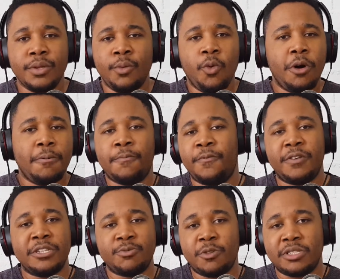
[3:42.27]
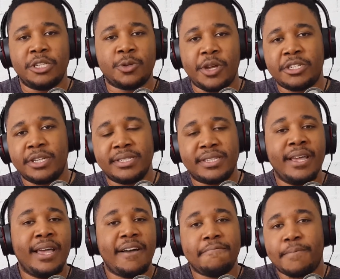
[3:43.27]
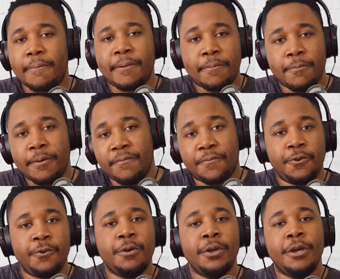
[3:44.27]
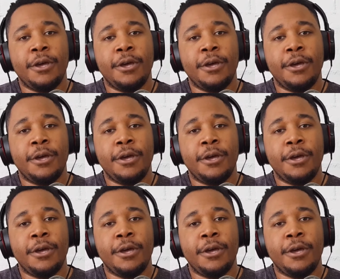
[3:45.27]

what situations have black people been through?